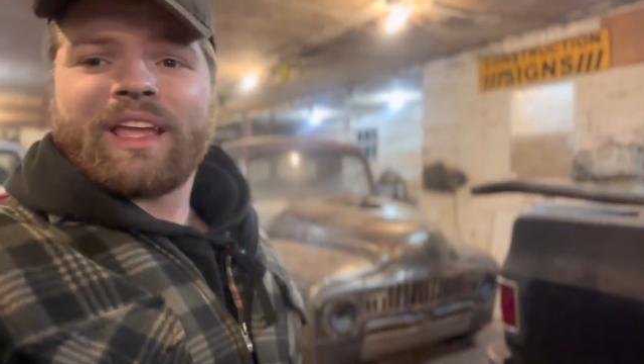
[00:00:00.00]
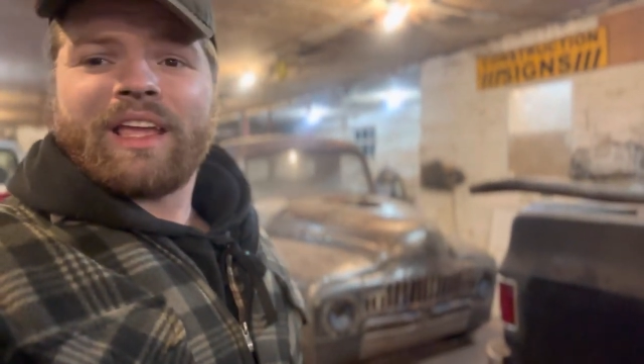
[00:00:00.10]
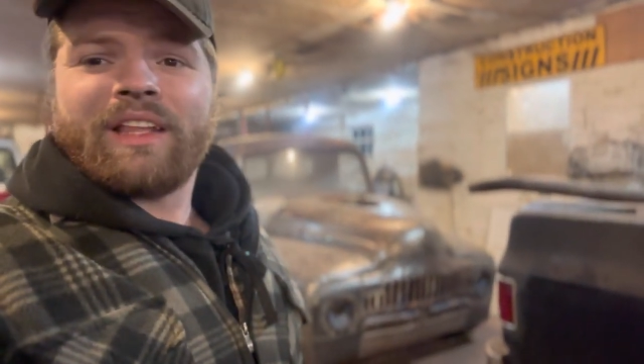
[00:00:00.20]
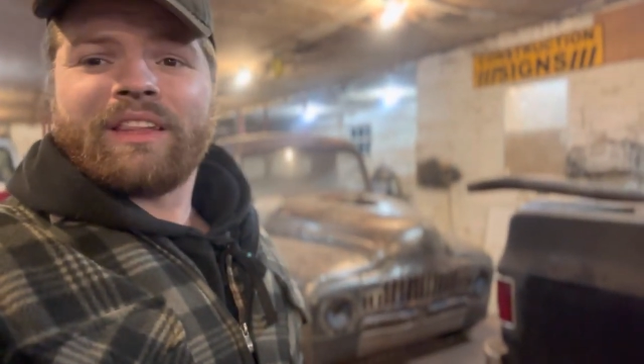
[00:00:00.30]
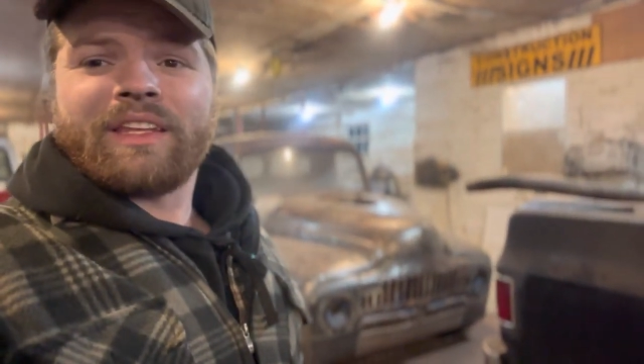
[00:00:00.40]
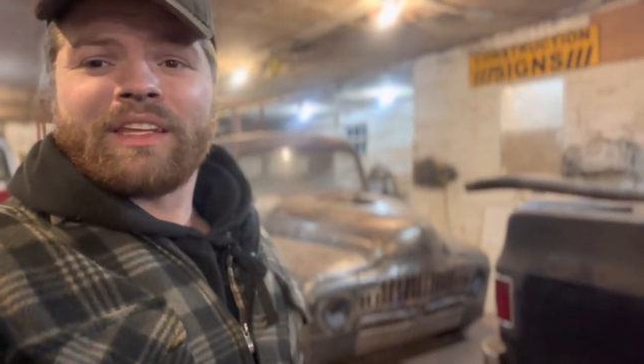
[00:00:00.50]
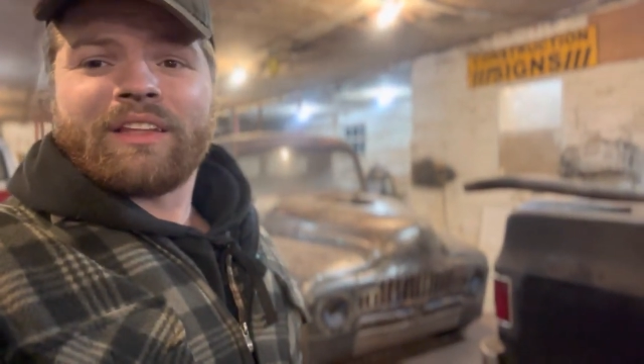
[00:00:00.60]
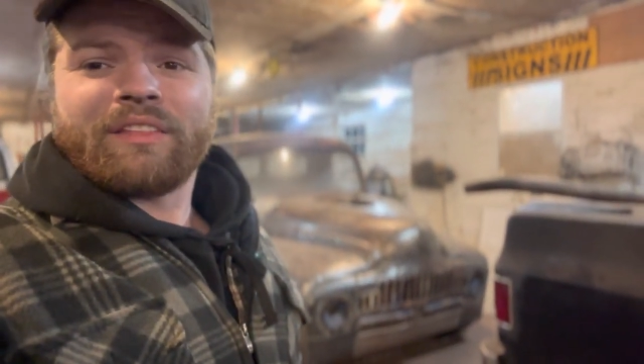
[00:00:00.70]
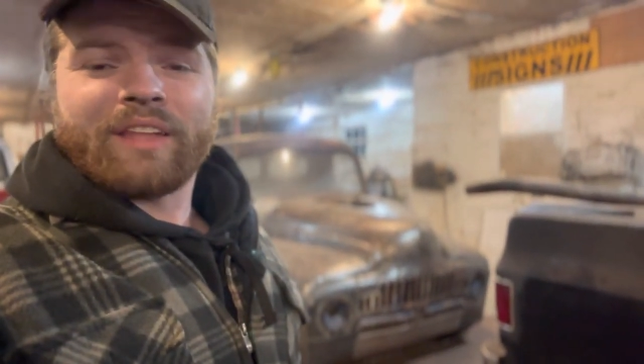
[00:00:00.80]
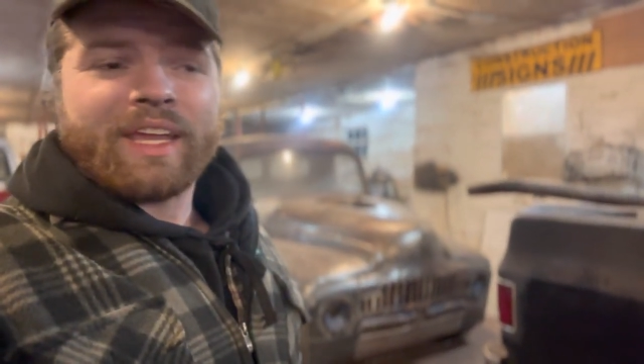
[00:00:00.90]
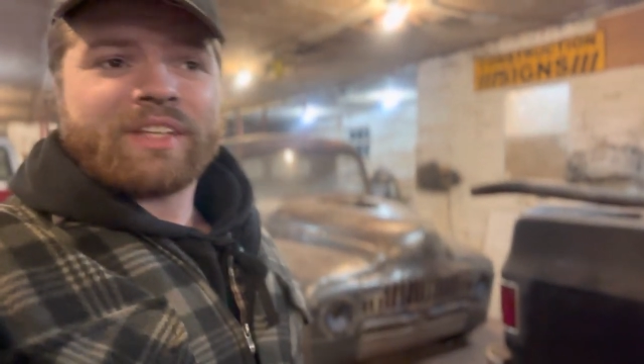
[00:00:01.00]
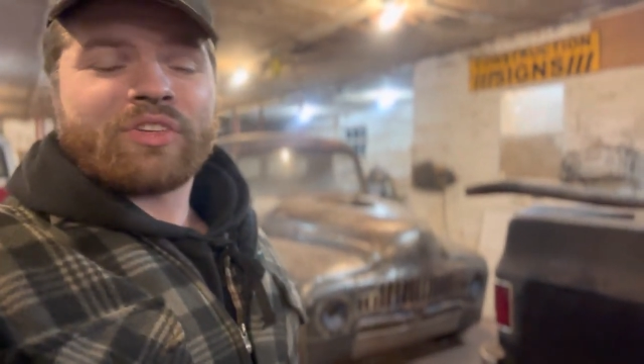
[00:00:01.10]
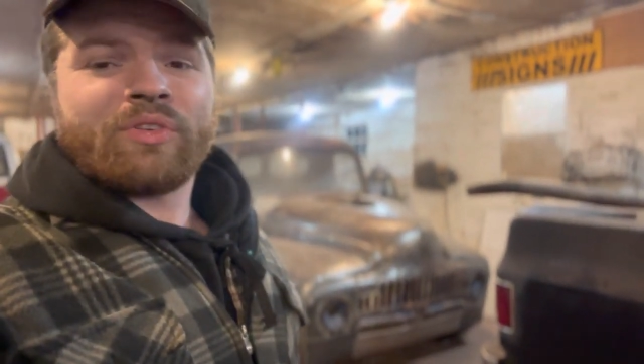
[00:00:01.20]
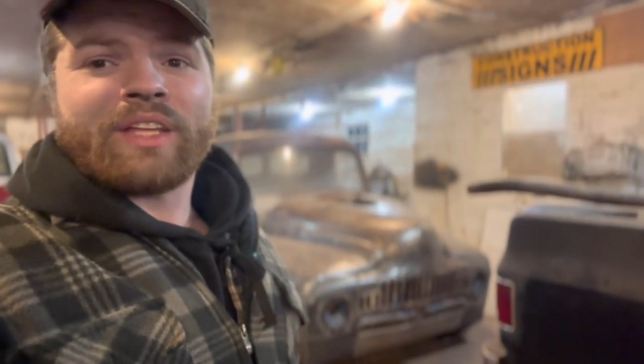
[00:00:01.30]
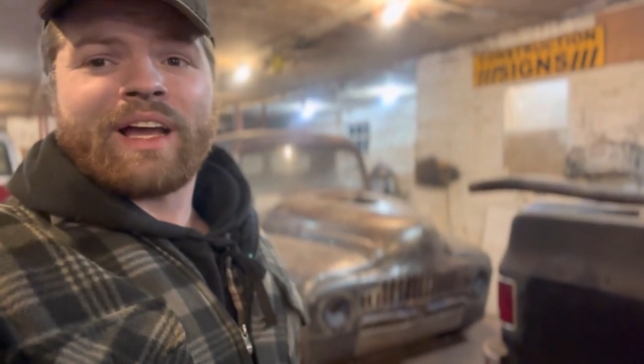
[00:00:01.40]
in the late
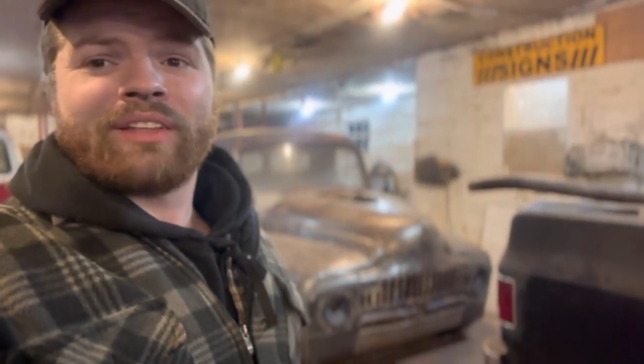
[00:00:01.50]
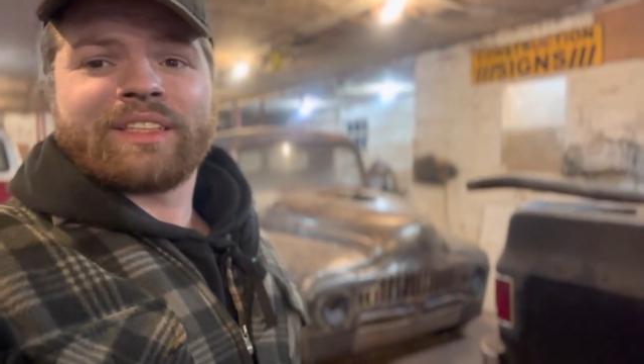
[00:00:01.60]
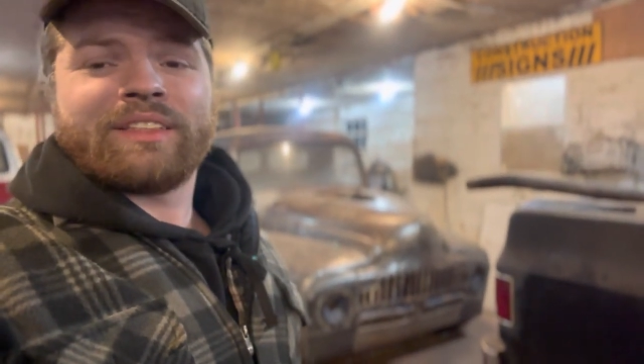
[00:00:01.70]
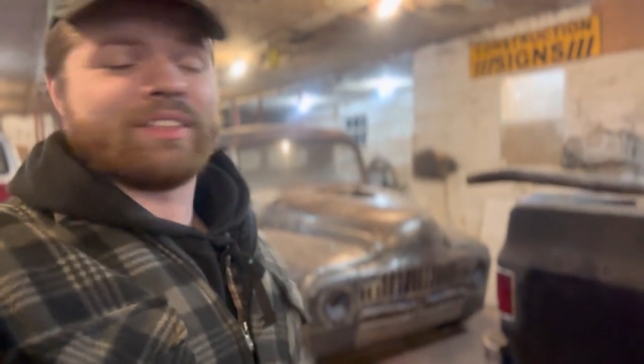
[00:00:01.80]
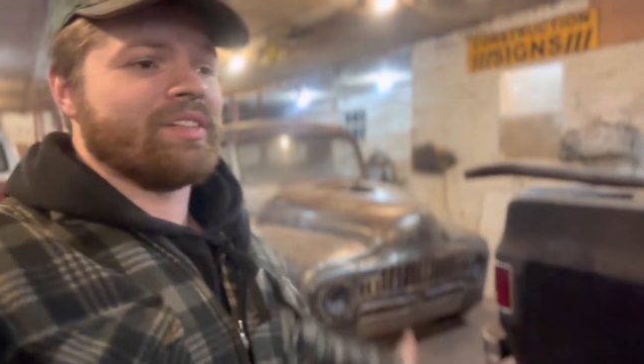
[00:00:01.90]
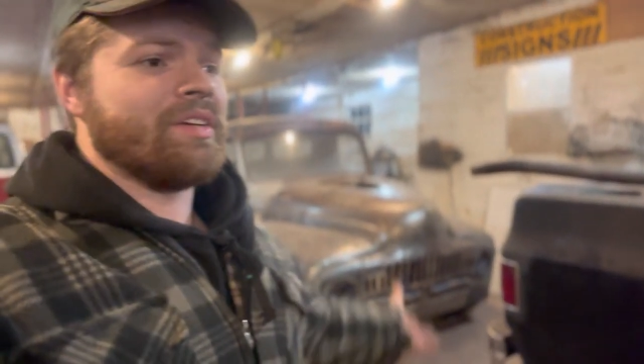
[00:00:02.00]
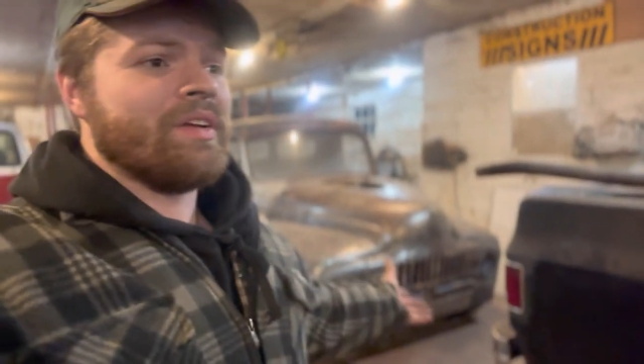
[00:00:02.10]
2000s.